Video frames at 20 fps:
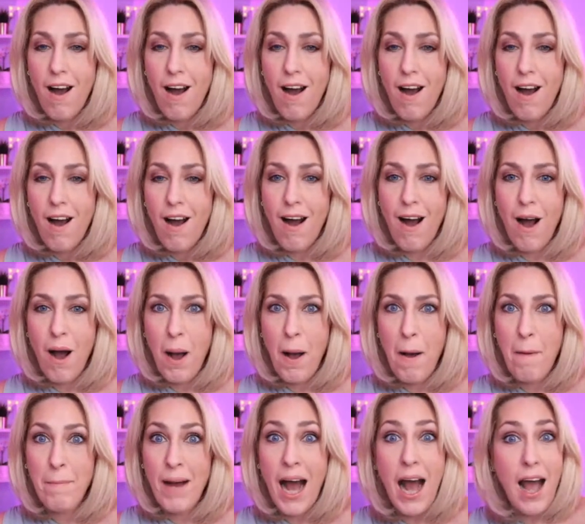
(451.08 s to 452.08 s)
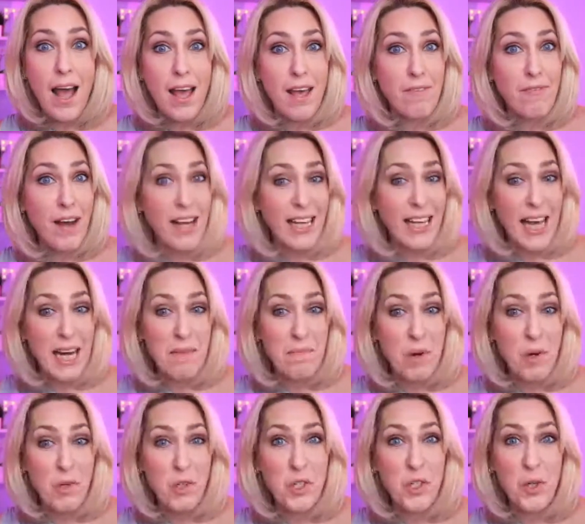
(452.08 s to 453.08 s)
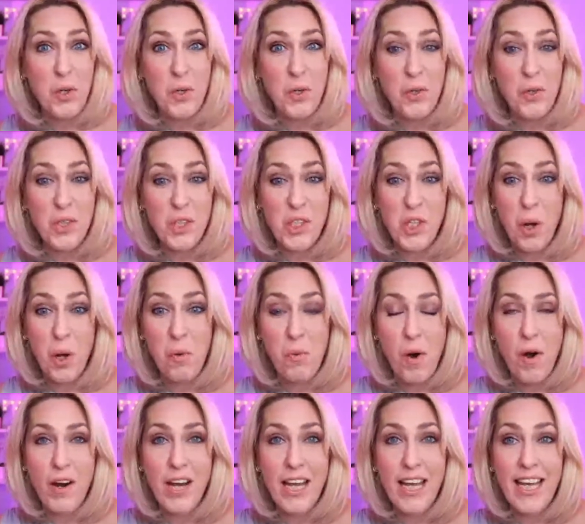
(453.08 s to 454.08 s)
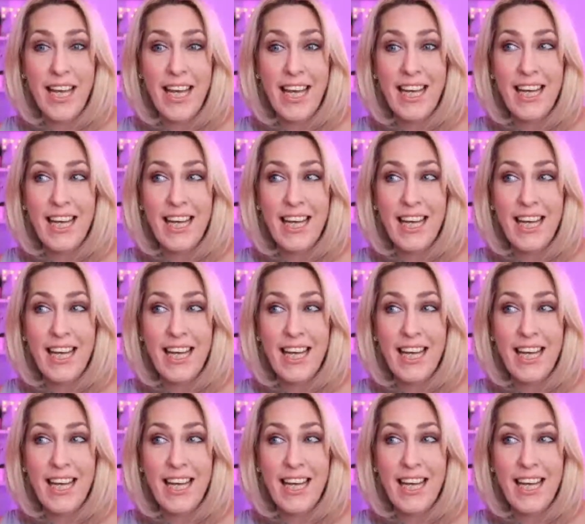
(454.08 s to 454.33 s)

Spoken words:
If I get emotional, don't worry.